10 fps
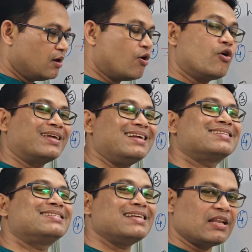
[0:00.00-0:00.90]
or
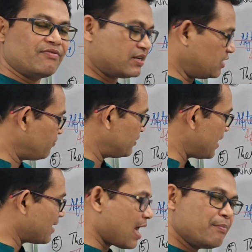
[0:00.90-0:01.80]
its derivatives
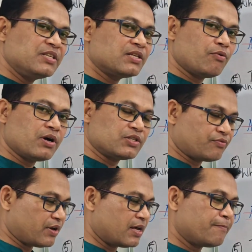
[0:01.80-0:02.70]
like am, is,
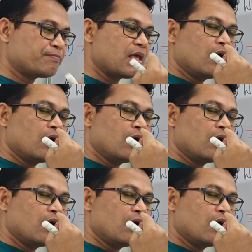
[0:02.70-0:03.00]
was, were,